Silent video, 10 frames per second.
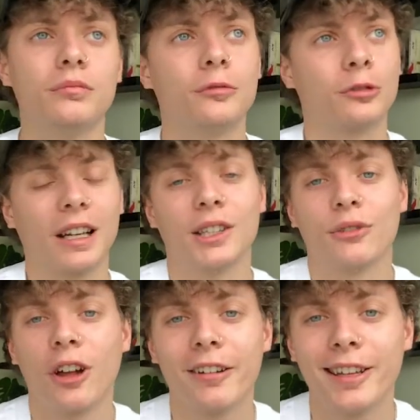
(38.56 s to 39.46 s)

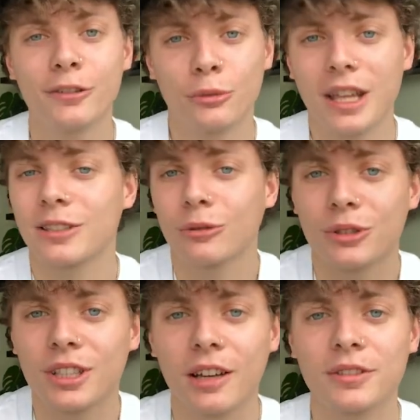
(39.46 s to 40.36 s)
transfer it, all that sort
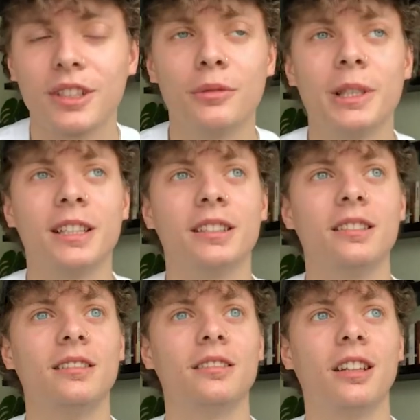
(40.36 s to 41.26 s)
of stuff, so that we
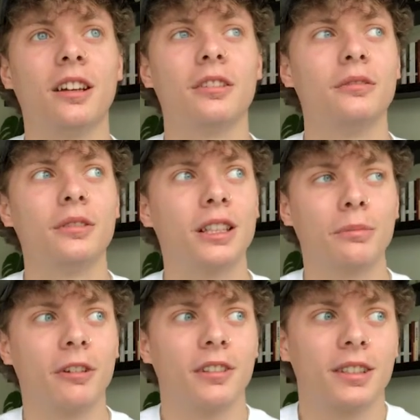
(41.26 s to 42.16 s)
can,
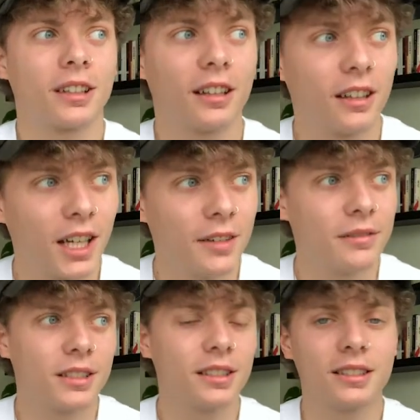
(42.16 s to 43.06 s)
experience our
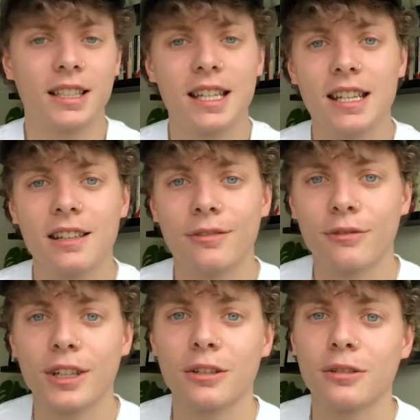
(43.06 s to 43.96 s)
lives, see,
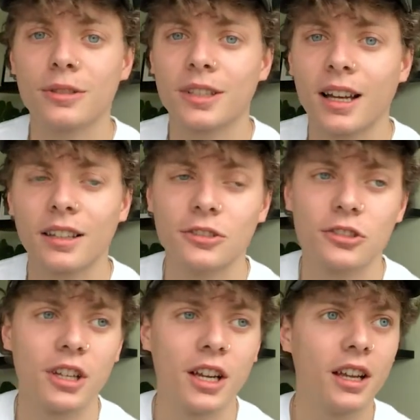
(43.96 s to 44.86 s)
feel,
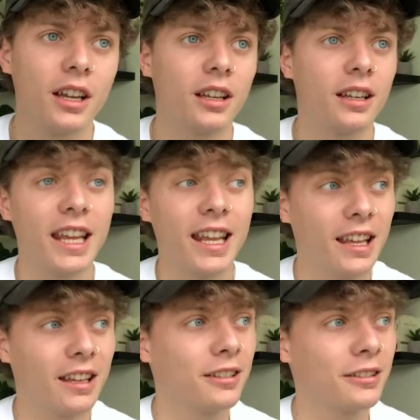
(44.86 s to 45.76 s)
touch,
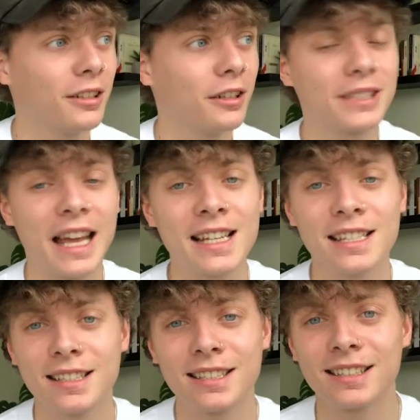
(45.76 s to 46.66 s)
hear,
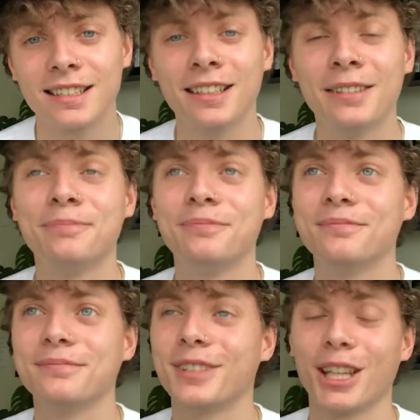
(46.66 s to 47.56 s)
taste,
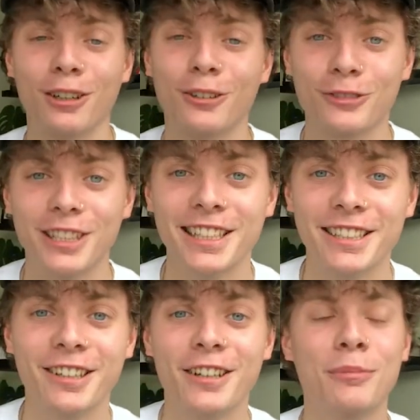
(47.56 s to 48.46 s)
the lot, really.
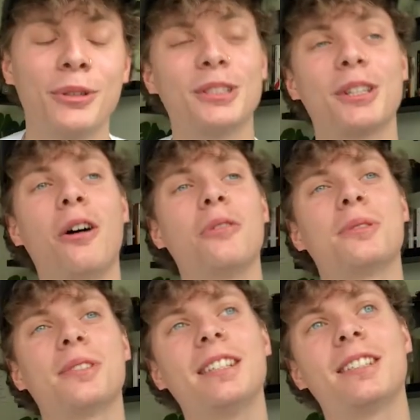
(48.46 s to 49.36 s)
It puts the whole
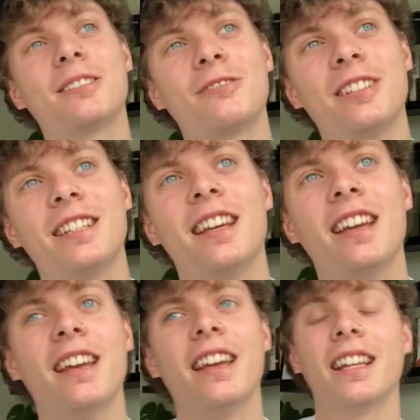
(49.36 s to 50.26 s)
sensory
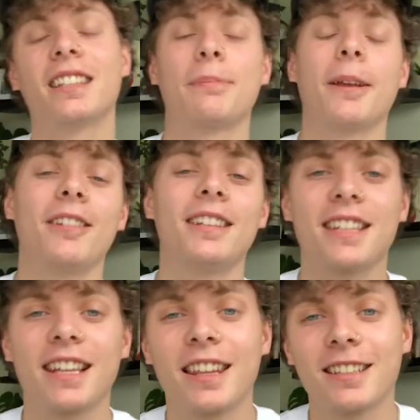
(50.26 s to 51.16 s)
experience
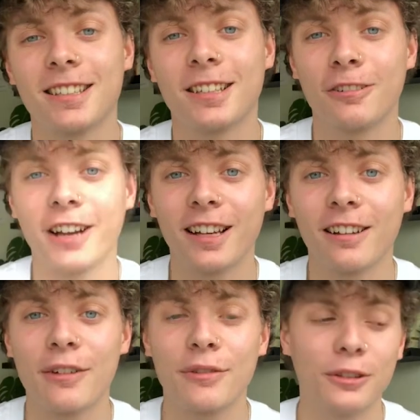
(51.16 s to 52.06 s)
together to create
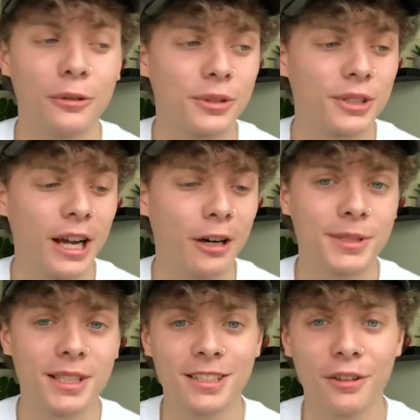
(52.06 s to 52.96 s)
life, and it also
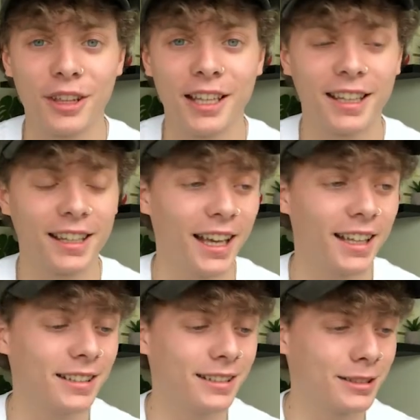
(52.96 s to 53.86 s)
helps us to think
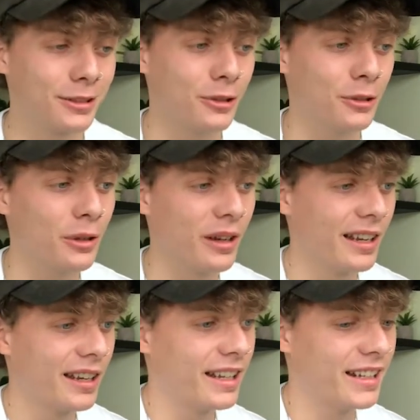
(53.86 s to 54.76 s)
and to
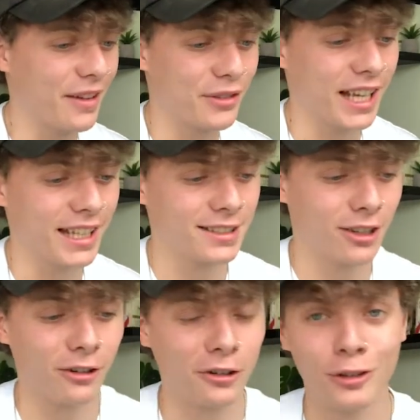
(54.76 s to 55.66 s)
navigate
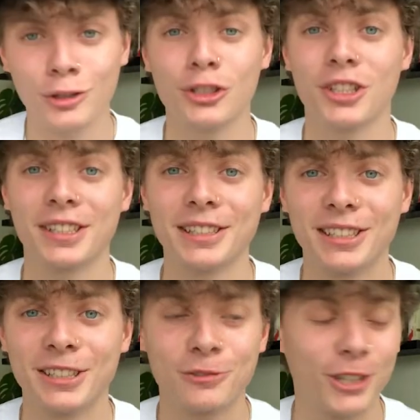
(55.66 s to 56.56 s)
our
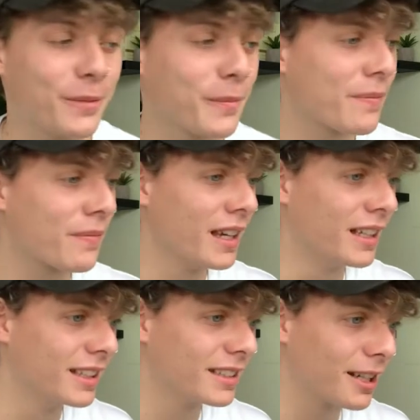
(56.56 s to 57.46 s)
consciousness, right?
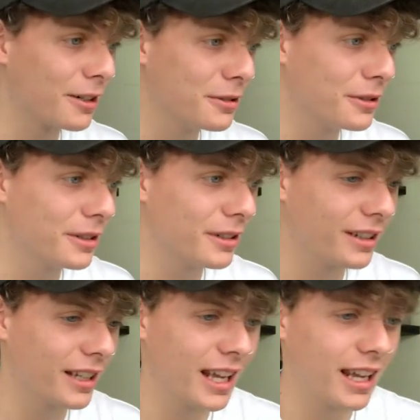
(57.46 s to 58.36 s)
So
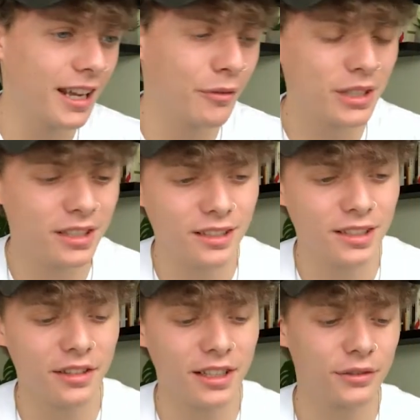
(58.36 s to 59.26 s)
if we start
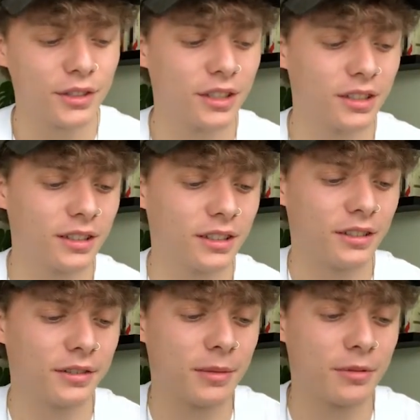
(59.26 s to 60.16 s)
to think of
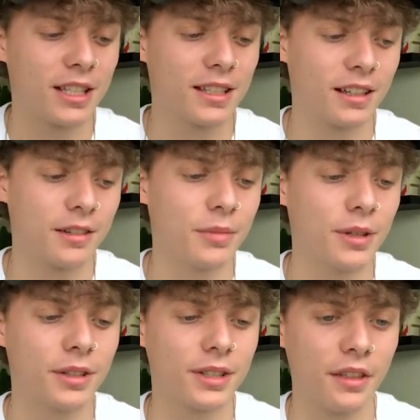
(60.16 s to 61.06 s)
our brains like
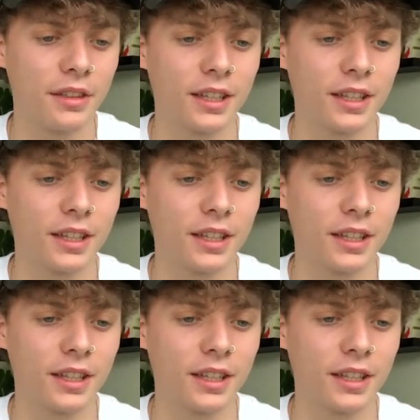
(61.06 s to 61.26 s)
computers, I think